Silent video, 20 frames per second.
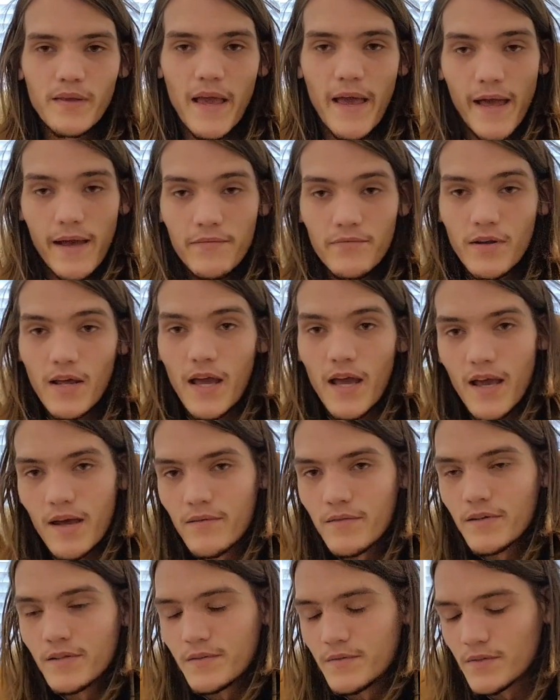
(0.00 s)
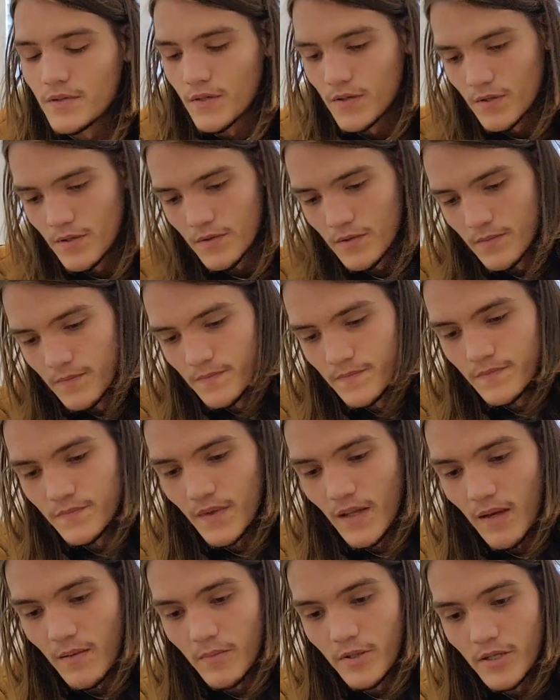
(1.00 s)
have to have it, so
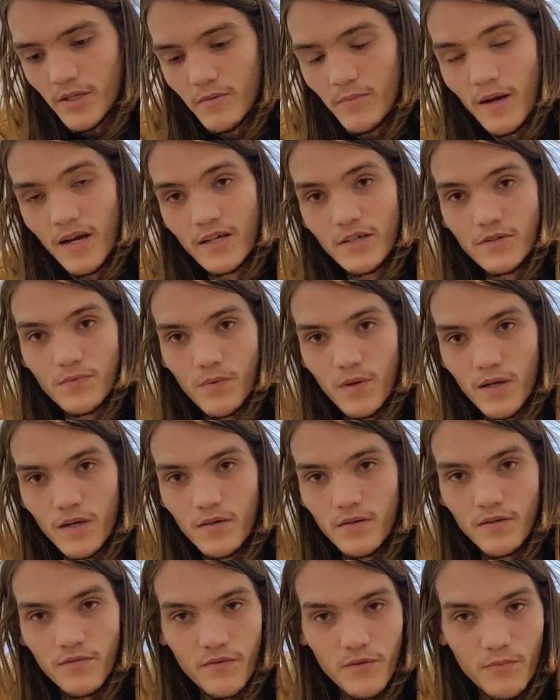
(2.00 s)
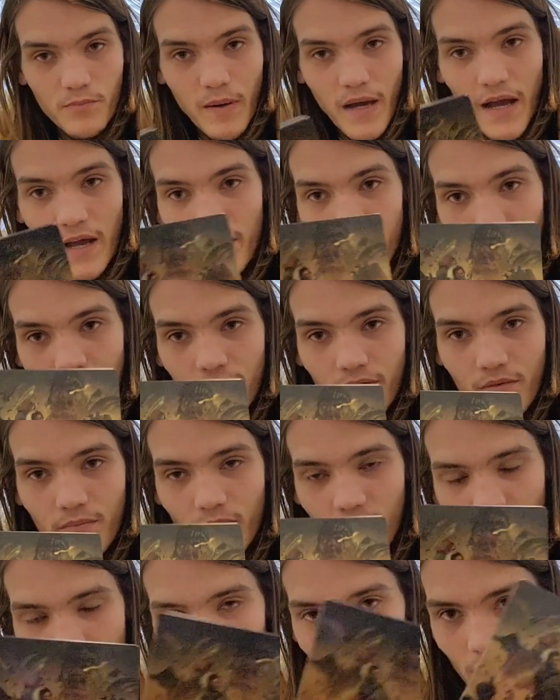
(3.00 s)
I mean, you might as well, if you buy those, you
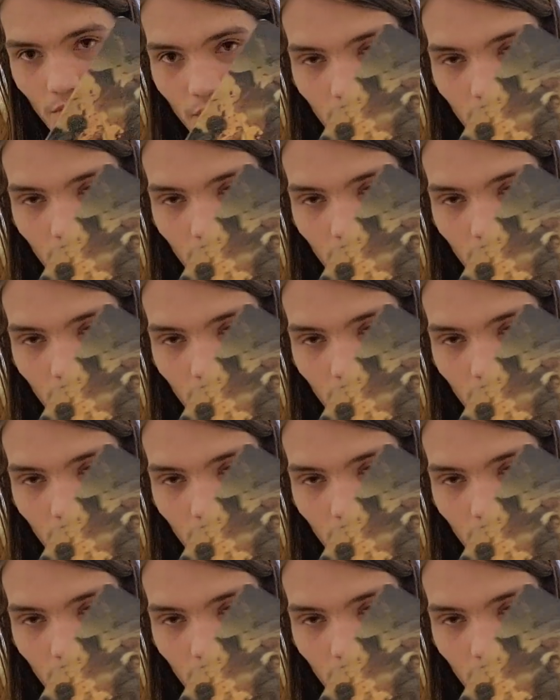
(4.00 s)
might as well